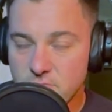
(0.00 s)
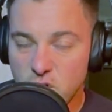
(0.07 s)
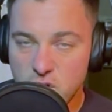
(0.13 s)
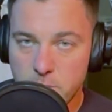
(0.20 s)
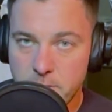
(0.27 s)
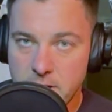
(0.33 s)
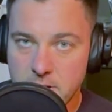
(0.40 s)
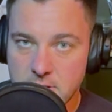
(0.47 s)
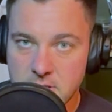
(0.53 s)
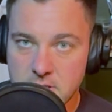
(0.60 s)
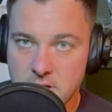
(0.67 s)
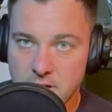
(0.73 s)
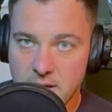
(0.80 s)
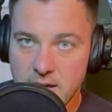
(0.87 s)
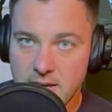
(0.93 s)
all your penalties are
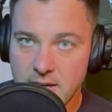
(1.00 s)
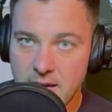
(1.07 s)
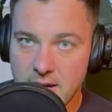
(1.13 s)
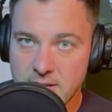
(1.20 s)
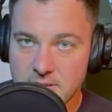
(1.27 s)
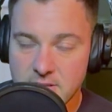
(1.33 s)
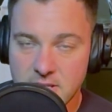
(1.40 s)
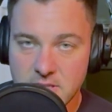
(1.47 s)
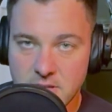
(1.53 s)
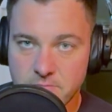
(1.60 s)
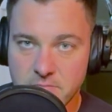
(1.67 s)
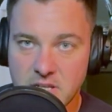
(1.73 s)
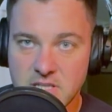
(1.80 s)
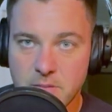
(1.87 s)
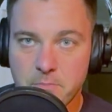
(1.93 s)
going to get kicked. So
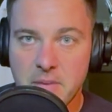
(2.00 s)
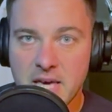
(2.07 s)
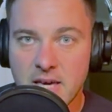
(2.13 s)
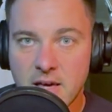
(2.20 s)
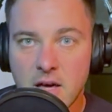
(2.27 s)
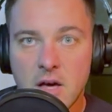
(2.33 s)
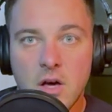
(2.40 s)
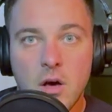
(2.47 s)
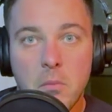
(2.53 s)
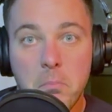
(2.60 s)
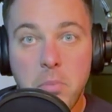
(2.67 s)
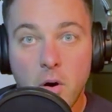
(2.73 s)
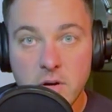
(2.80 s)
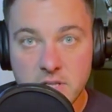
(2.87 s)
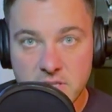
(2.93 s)
that's a big
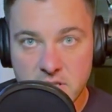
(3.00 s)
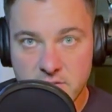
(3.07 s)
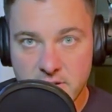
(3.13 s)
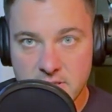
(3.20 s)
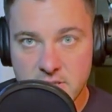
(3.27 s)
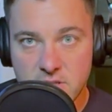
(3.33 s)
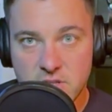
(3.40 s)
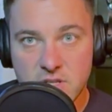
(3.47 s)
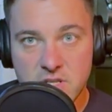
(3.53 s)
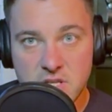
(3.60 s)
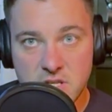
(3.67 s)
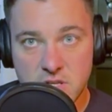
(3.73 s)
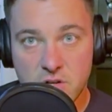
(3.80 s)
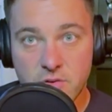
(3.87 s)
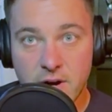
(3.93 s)
points advantage because
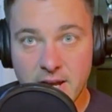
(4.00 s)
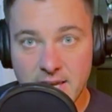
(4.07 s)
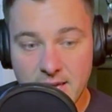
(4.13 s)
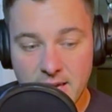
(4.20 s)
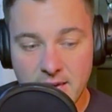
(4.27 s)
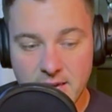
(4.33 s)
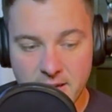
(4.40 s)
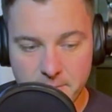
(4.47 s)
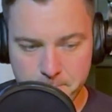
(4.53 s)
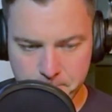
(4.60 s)
he's a great kicker.